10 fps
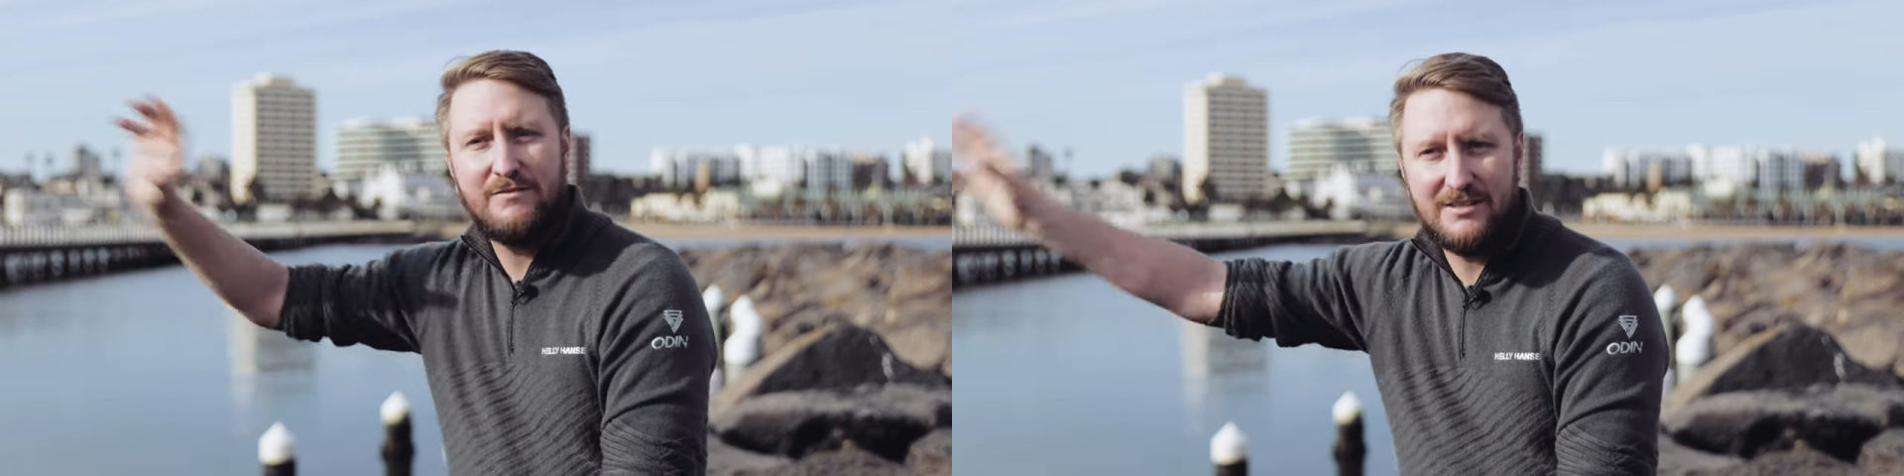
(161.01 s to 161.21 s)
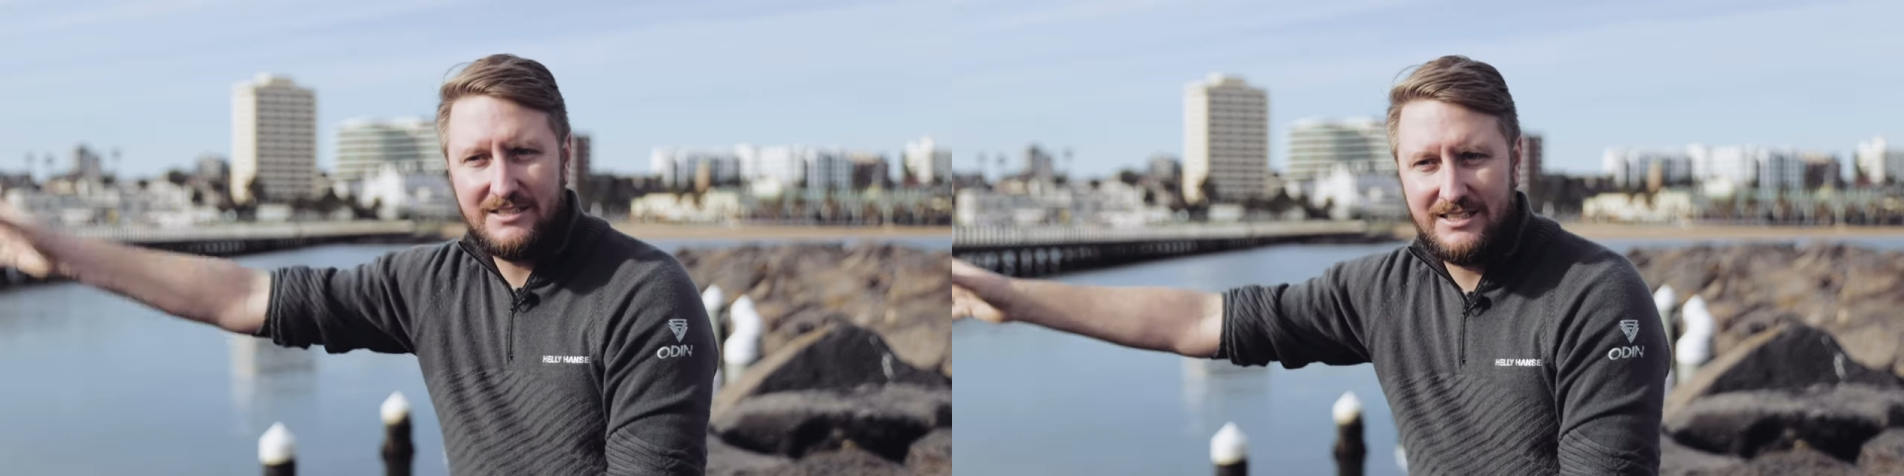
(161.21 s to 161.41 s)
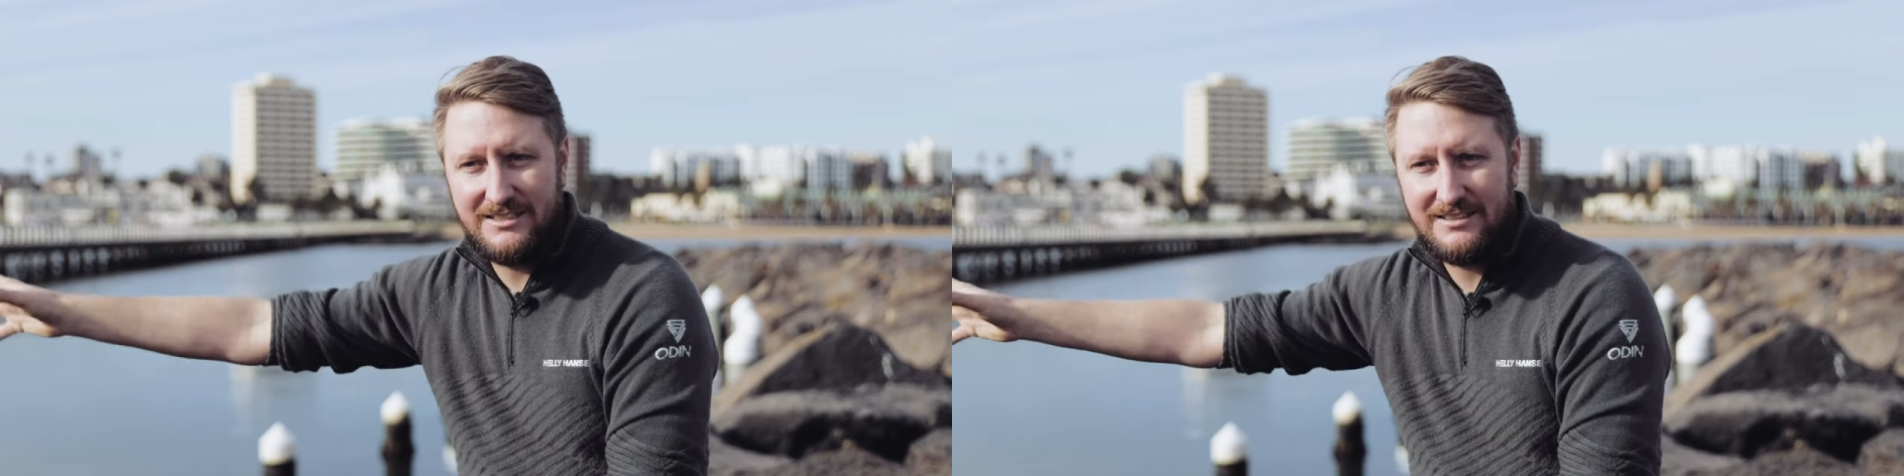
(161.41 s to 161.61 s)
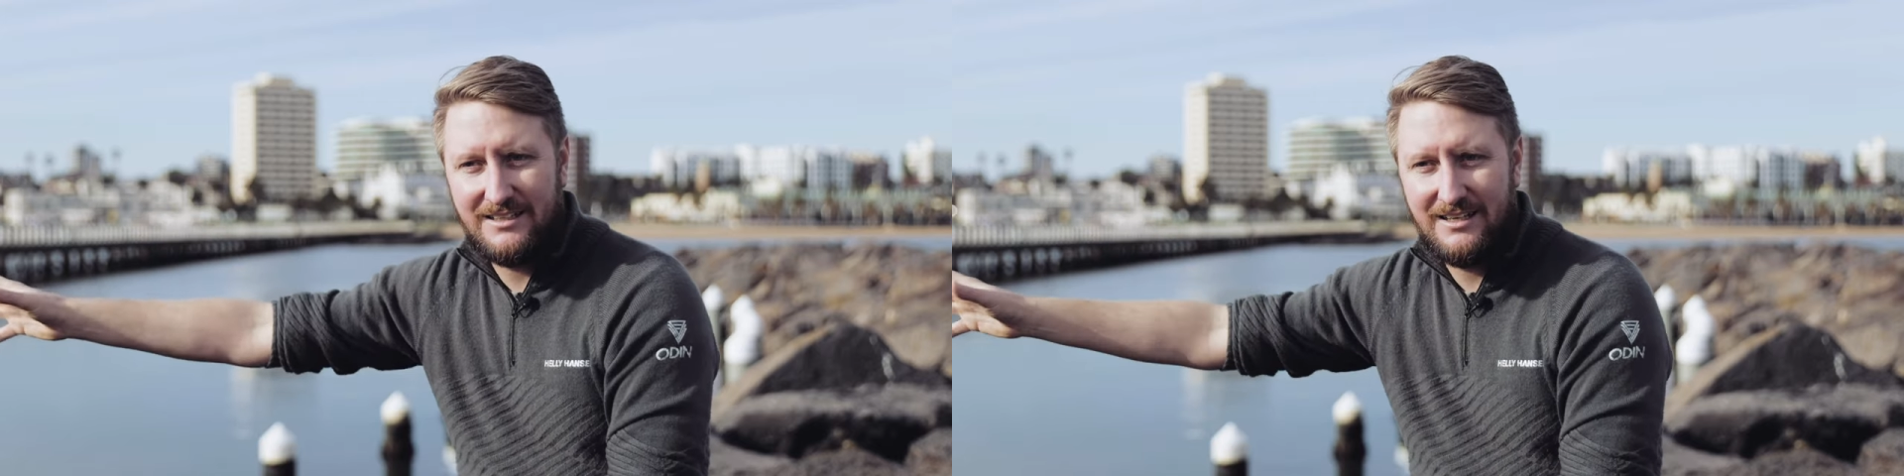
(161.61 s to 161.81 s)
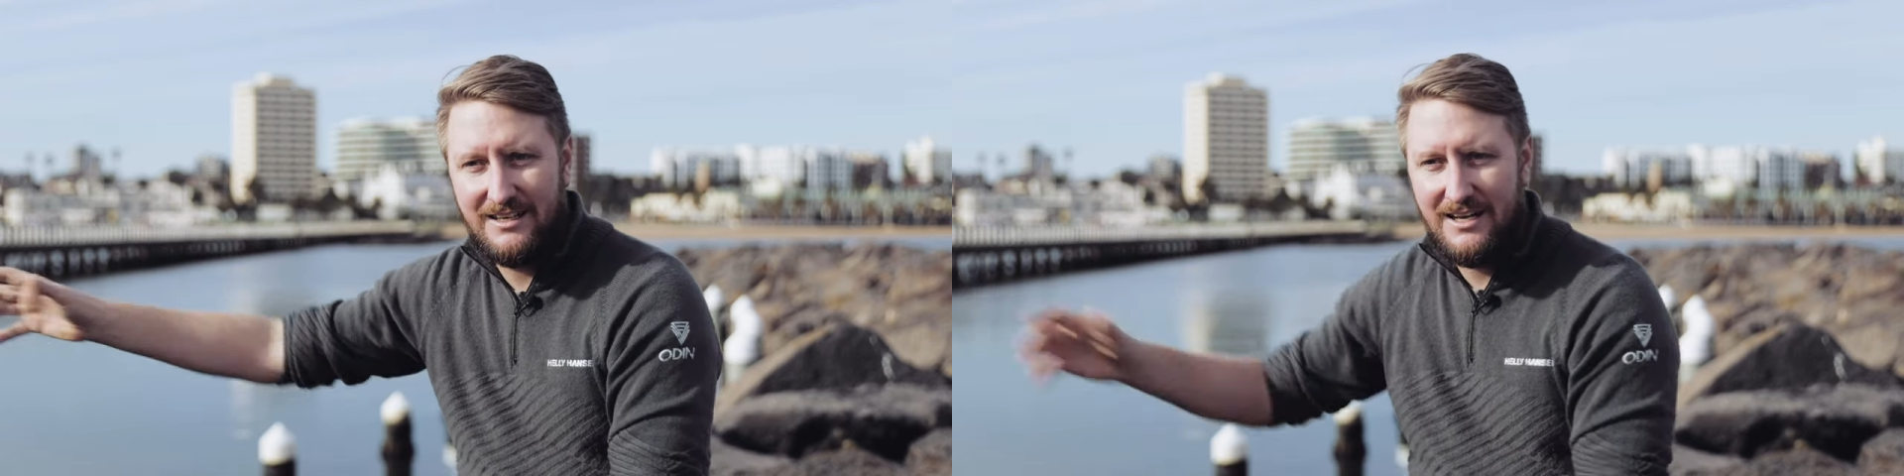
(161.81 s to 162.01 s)
volunteers.
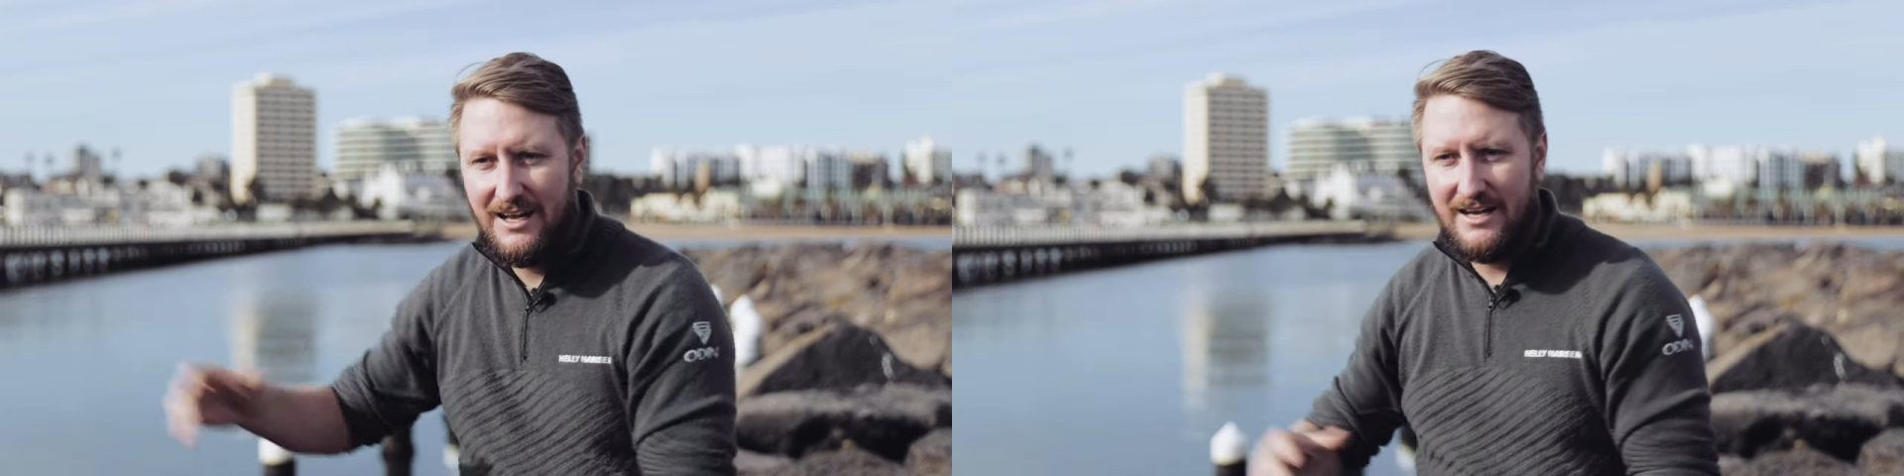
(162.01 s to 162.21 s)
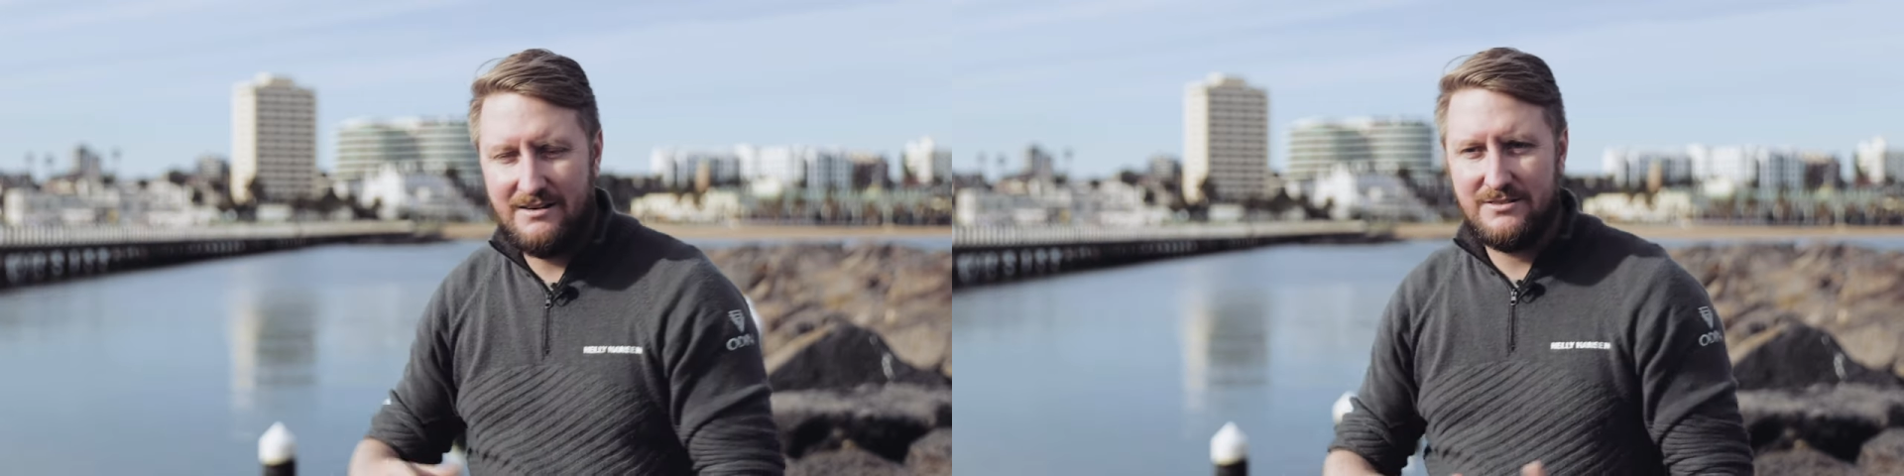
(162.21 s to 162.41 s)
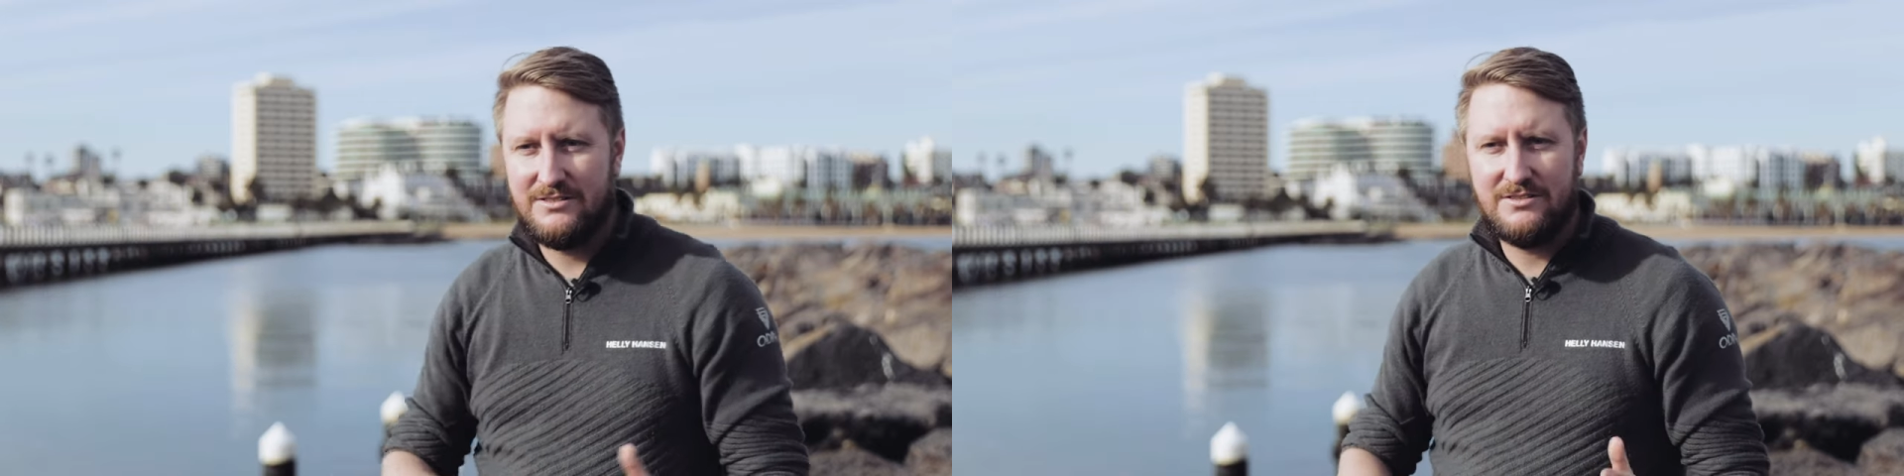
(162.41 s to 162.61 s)
And it was